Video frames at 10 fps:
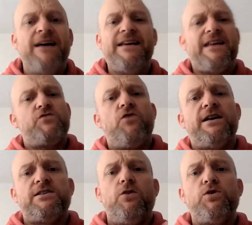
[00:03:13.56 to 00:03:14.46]
Yeah, that's
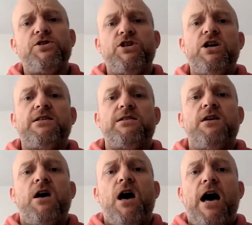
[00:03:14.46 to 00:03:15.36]
right. So it wasn't
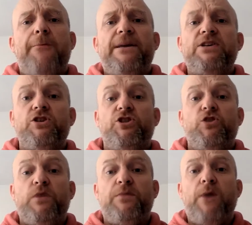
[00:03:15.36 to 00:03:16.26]
just issues to
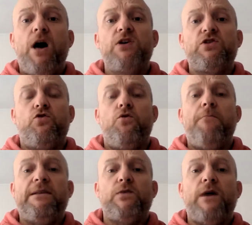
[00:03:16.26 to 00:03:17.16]
do with personal
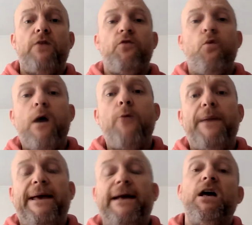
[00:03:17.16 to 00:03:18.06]
mental health or
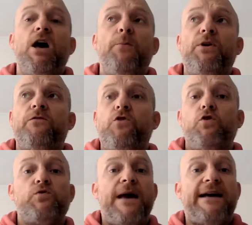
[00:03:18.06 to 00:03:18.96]
well-being, but of
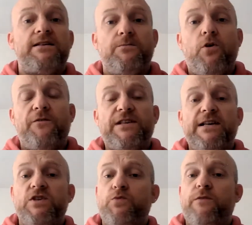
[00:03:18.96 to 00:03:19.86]
course we had some
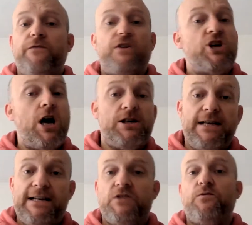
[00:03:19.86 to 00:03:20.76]
conversations with church
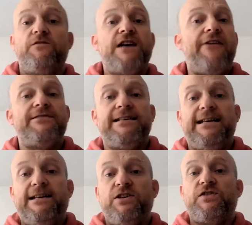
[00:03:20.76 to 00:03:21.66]
leaders, with charity
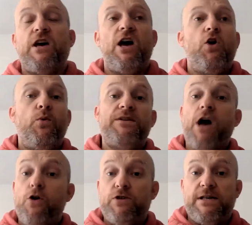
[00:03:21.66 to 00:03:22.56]
leaders, with
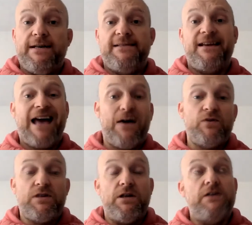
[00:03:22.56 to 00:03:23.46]
coaches and
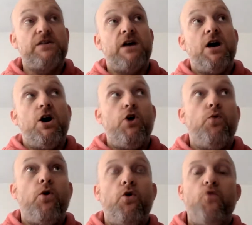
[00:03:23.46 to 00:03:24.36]
counsellors who
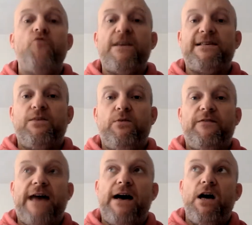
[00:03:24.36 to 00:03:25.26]
were all wrestling
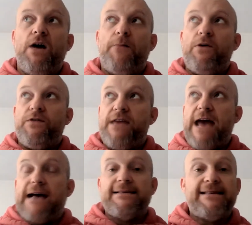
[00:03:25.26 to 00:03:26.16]
with that, both the
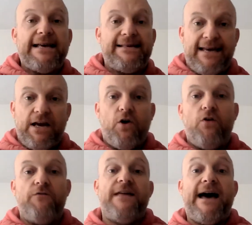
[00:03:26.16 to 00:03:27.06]
accessing
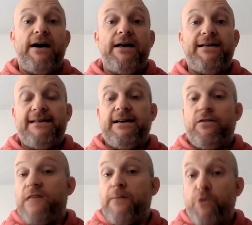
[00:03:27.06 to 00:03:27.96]
of
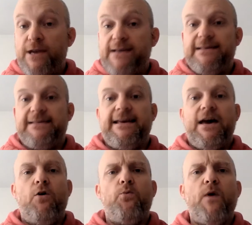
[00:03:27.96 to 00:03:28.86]
that pre-existing
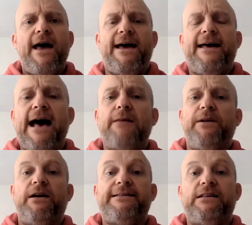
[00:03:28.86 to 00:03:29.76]
help where it had
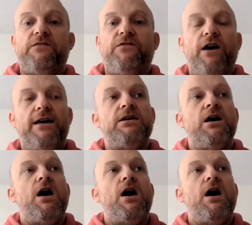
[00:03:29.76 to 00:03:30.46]
been identified,